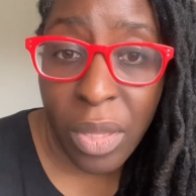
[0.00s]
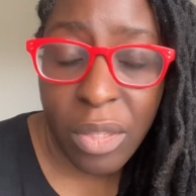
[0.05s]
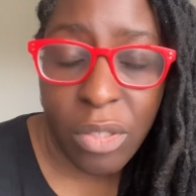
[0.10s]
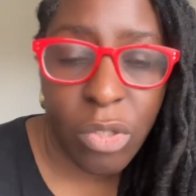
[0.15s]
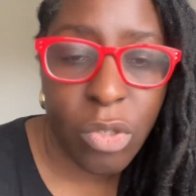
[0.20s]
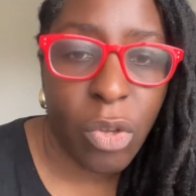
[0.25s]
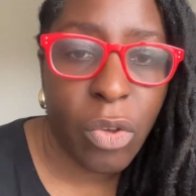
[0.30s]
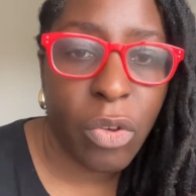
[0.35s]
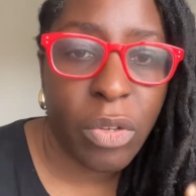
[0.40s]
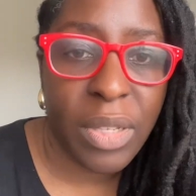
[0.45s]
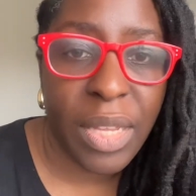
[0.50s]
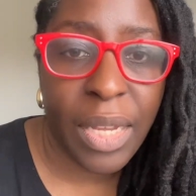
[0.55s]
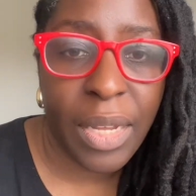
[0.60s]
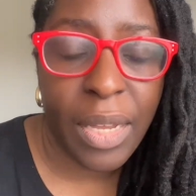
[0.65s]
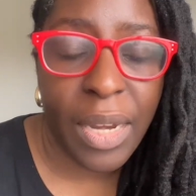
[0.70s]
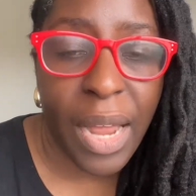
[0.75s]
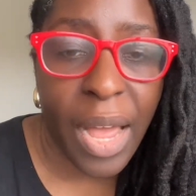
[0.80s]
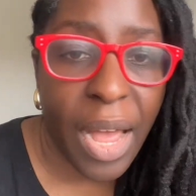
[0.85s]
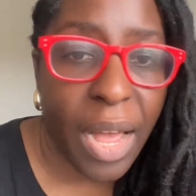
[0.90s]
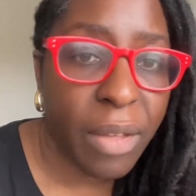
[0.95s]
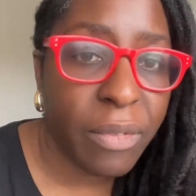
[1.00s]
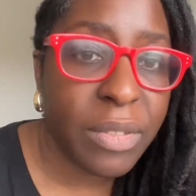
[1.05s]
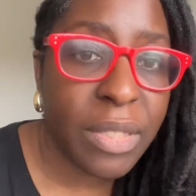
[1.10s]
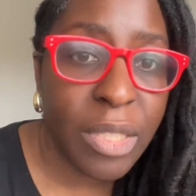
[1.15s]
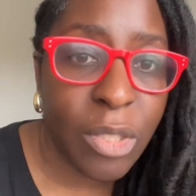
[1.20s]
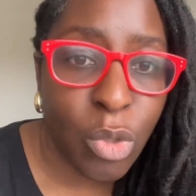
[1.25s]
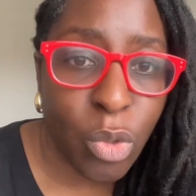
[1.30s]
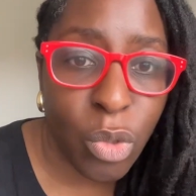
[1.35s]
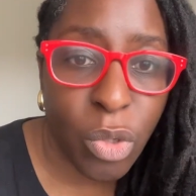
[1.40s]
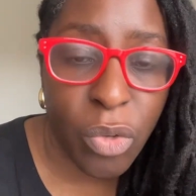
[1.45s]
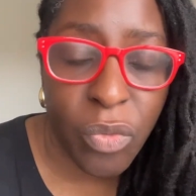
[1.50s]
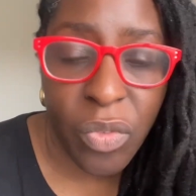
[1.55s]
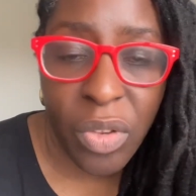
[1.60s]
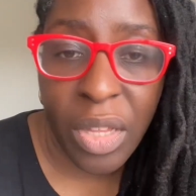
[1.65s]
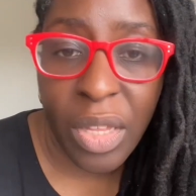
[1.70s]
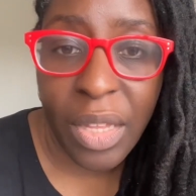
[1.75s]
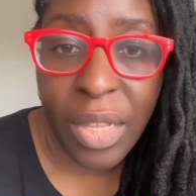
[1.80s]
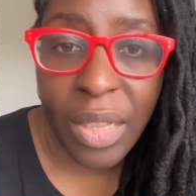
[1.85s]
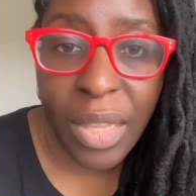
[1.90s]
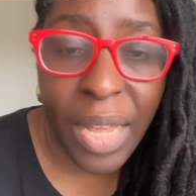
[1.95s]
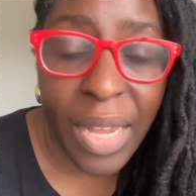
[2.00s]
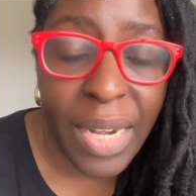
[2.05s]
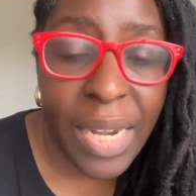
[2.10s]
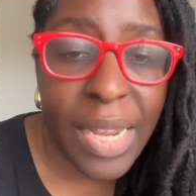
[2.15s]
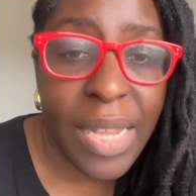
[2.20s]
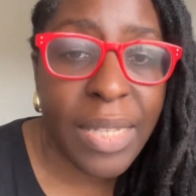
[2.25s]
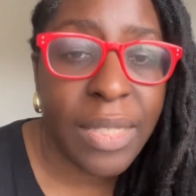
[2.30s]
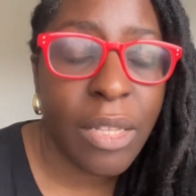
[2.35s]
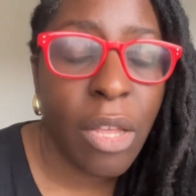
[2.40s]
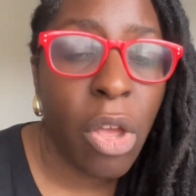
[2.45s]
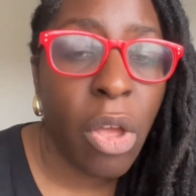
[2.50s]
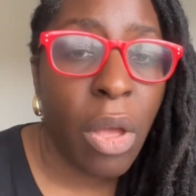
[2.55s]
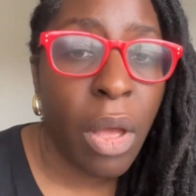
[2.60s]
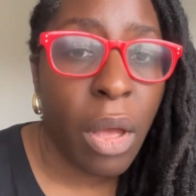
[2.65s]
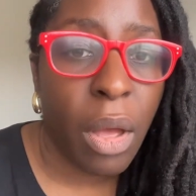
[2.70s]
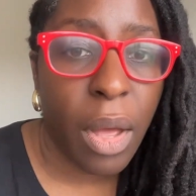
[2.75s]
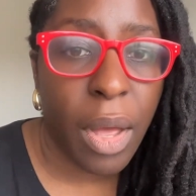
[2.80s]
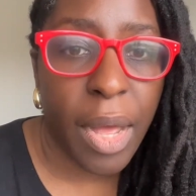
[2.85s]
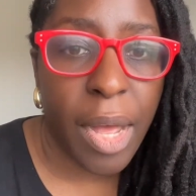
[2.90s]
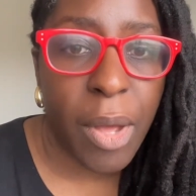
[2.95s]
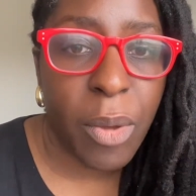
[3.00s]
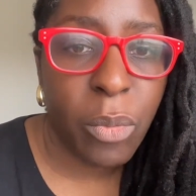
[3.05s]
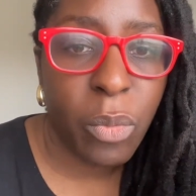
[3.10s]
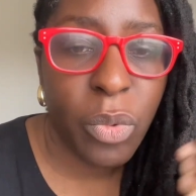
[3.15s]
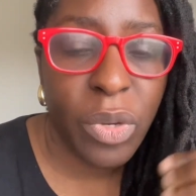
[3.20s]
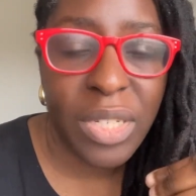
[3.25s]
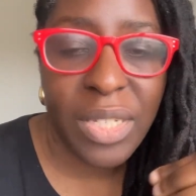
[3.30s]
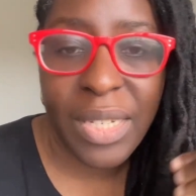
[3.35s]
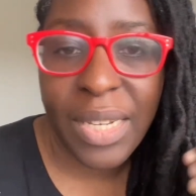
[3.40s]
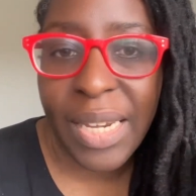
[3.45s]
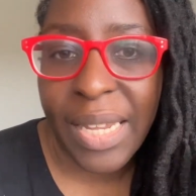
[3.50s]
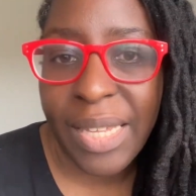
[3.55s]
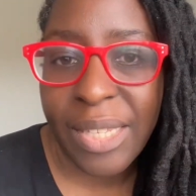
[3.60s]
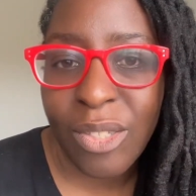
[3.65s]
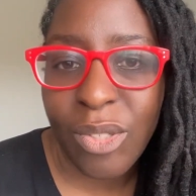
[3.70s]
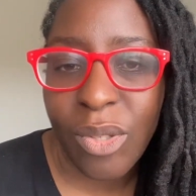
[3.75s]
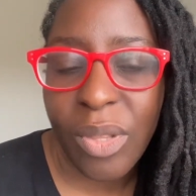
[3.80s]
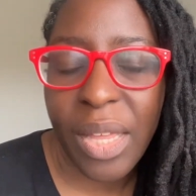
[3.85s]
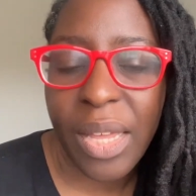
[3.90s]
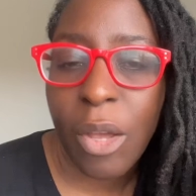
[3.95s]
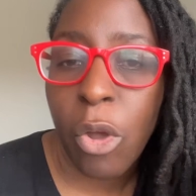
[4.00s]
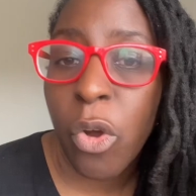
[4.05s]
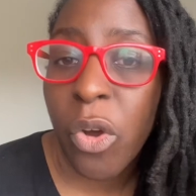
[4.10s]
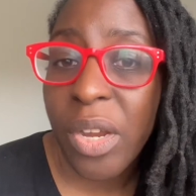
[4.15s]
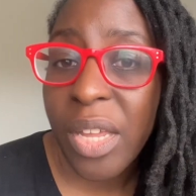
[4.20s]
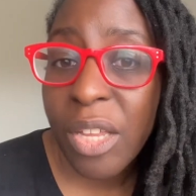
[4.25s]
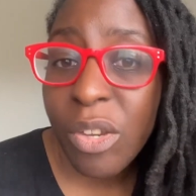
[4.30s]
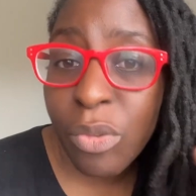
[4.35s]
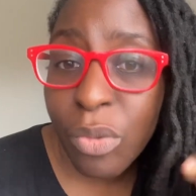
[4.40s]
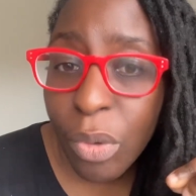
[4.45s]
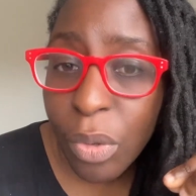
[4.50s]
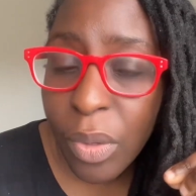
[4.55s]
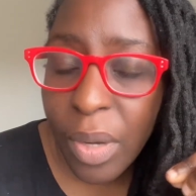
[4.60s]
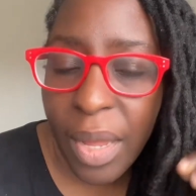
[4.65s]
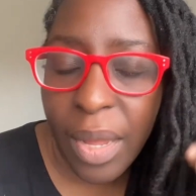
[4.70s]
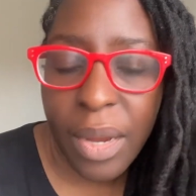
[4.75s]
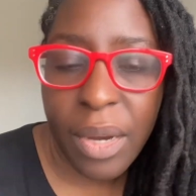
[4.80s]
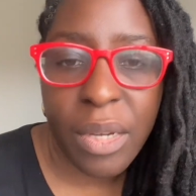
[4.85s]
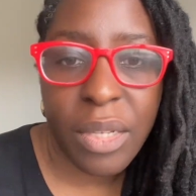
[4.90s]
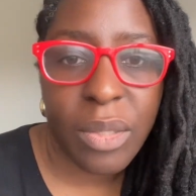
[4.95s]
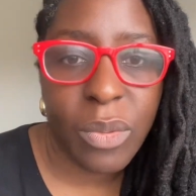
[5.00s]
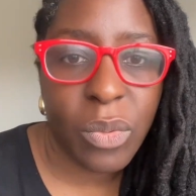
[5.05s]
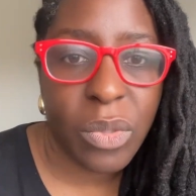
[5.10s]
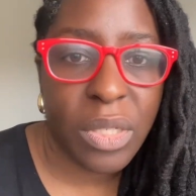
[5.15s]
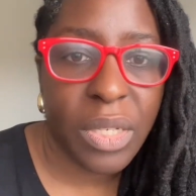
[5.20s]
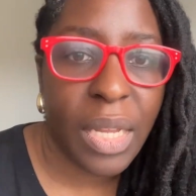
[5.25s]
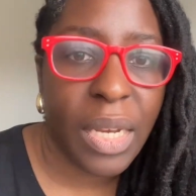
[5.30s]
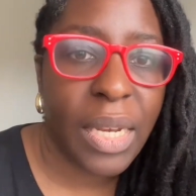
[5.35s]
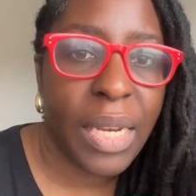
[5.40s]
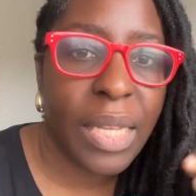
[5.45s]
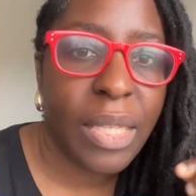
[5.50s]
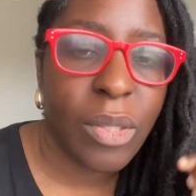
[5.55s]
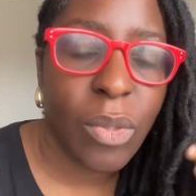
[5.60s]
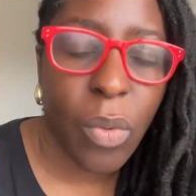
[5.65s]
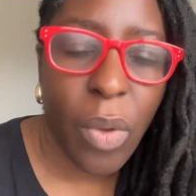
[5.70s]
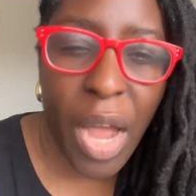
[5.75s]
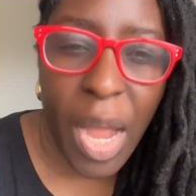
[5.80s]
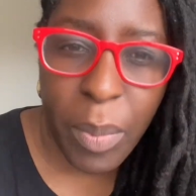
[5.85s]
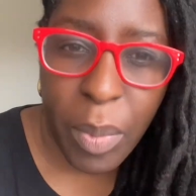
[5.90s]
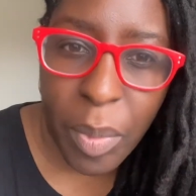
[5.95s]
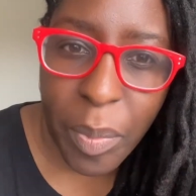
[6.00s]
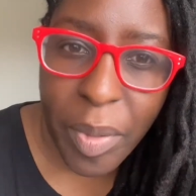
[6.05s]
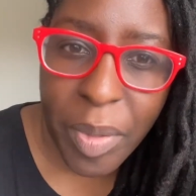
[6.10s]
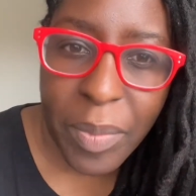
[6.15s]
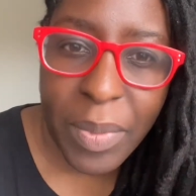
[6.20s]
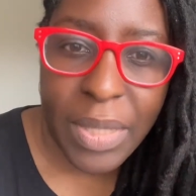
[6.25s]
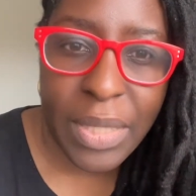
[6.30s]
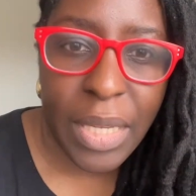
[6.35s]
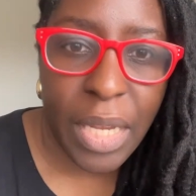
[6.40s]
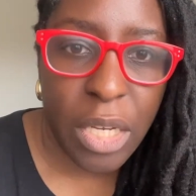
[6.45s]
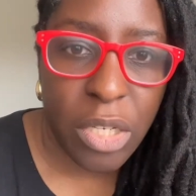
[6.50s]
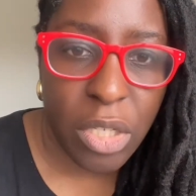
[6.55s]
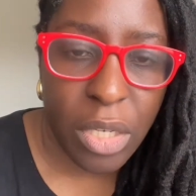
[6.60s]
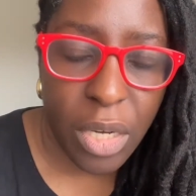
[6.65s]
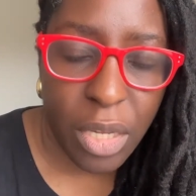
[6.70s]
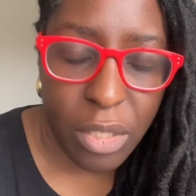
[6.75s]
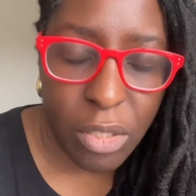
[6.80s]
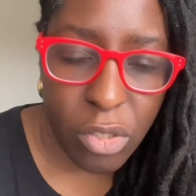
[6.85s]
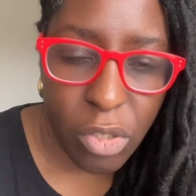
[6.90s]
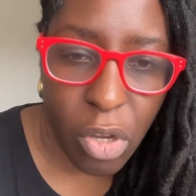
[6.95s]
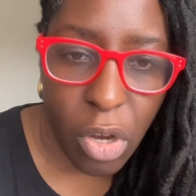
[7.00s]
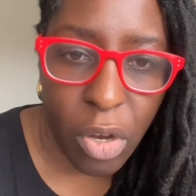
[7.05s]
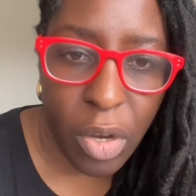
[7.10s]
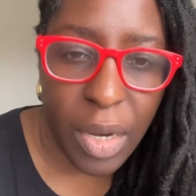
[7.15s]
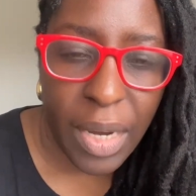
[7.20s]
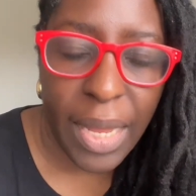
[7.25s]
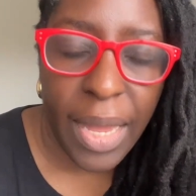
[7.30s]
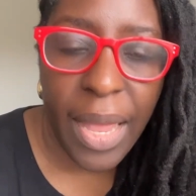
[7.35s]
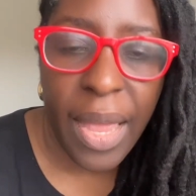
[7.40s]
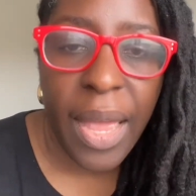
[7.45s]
So they can have pseudofolliculitis, which leads to or ingrown hairs, which can lead to hyperpigmentation and scarring.